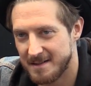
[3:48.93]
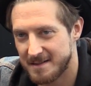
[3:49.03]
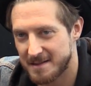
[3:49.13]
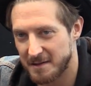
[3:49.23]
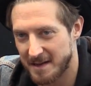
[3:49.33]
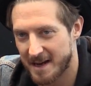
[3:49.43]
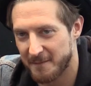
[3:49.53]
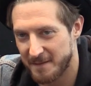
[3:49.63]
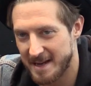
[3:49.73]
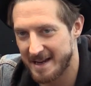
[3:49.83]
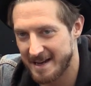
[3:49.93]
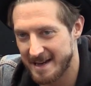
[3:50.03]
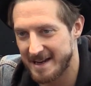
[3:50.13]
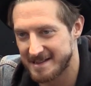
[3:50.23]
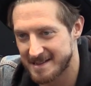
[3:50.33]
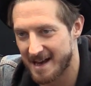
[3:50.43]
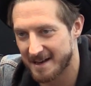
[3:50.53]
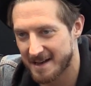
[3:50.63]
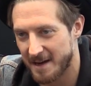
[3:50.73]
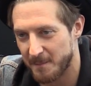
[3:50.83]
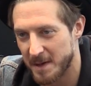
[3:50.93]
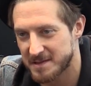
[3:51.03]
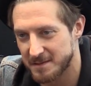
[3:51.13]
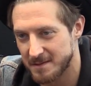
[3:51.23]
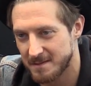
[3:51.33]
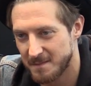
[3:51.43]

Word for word: So he needs that kind of muscle